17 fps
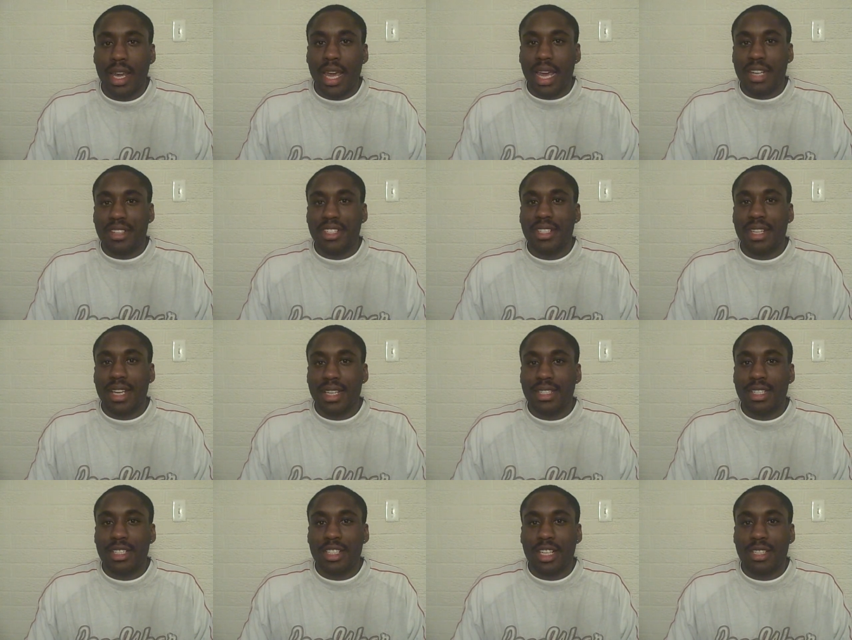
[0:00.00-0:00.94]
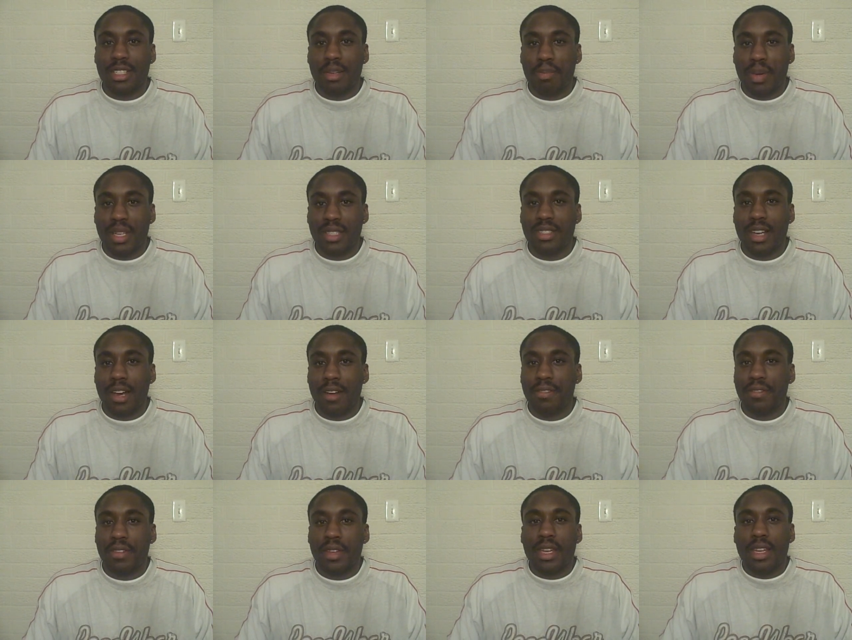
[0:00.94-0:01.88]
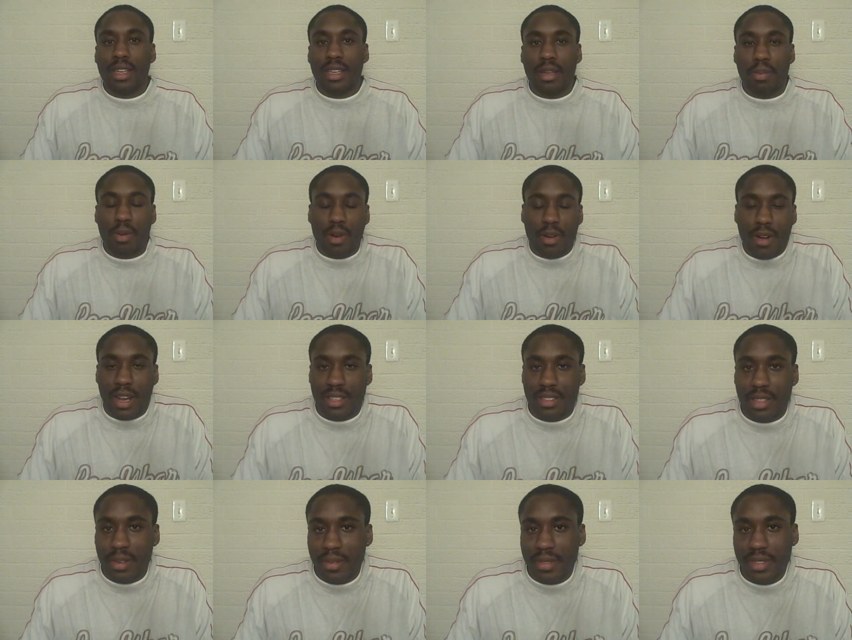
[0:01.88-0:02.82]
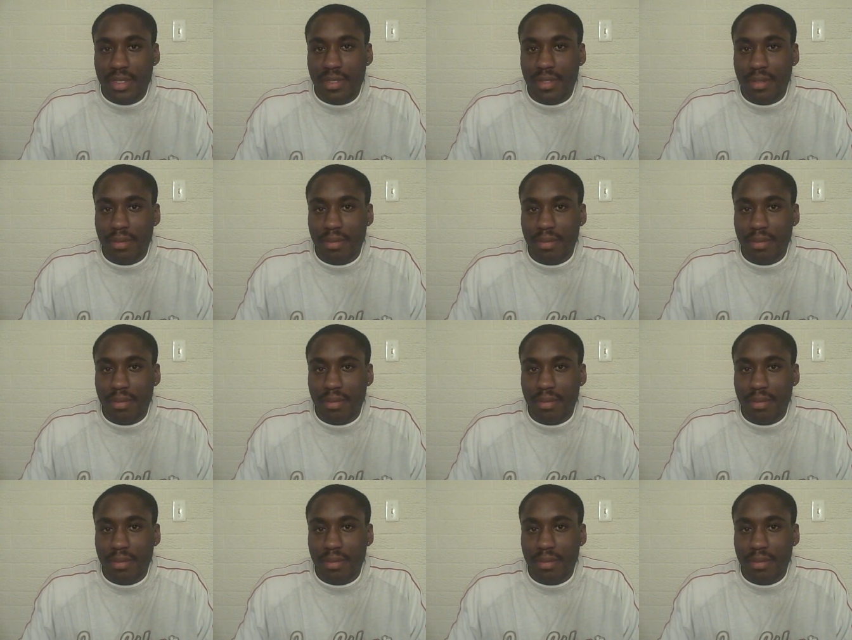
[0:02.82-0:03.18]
and she does it just to piss off the progressives,